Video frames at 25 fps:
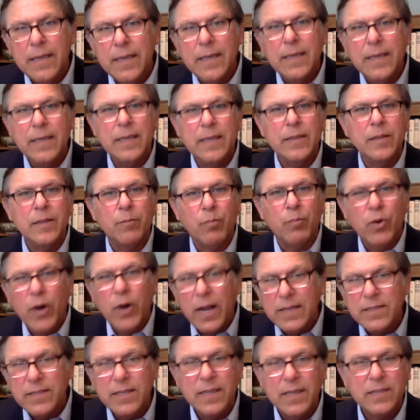in the
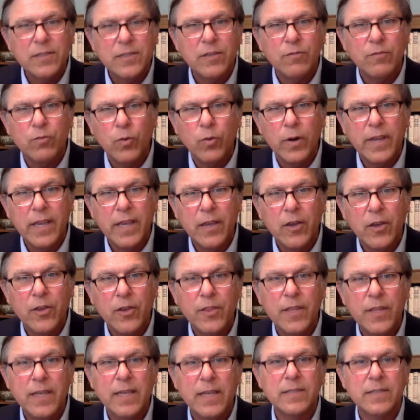process of working
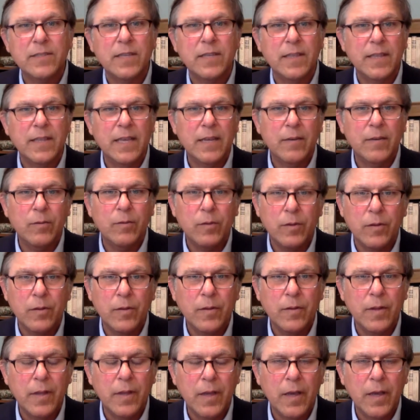on this, and then
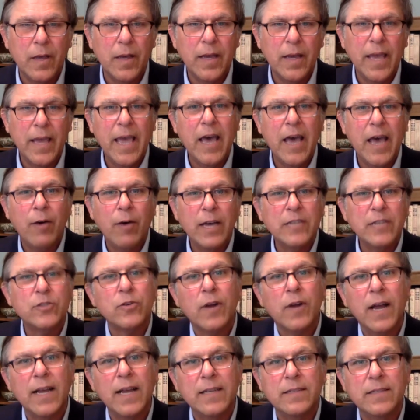how I
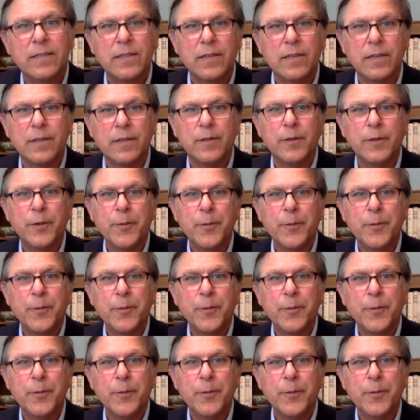tried to